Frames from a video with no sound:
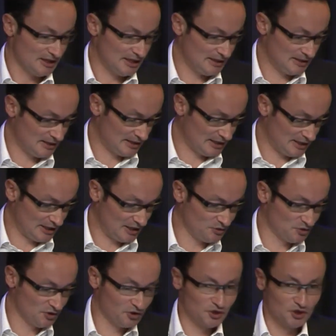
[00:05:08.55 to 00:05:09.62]
I
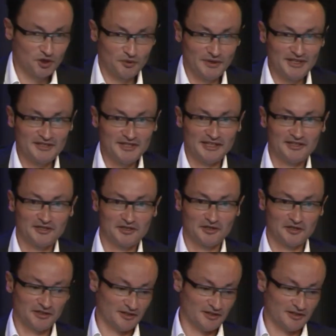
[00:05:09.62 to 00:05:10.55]
do not agree that